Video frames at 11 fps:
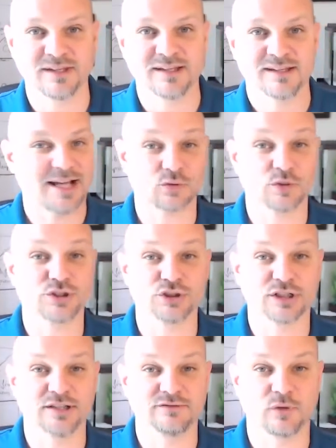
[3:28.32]
That's what you're
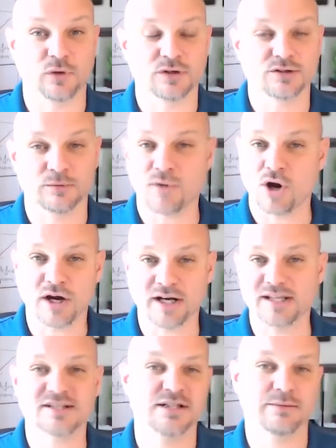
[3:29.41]
looking for. So marketing
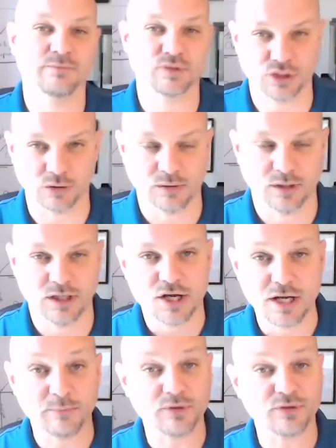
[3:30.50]
is number 2.
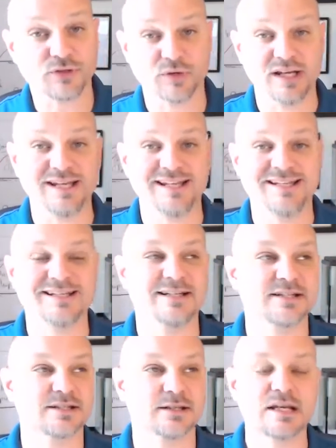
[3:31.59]
Number 3
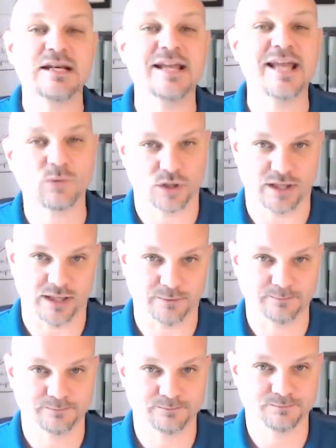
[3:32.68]
is networking.
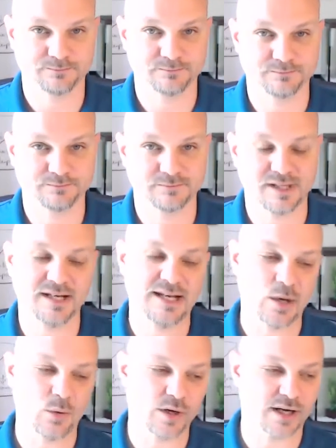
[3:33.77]
And
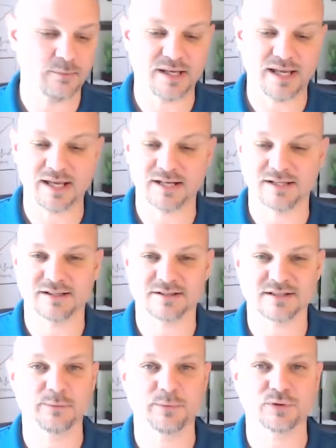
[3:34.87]
networking being a
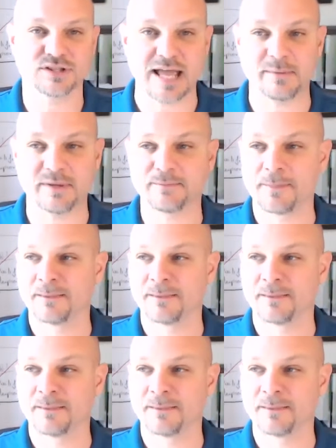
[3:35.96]
simple statement,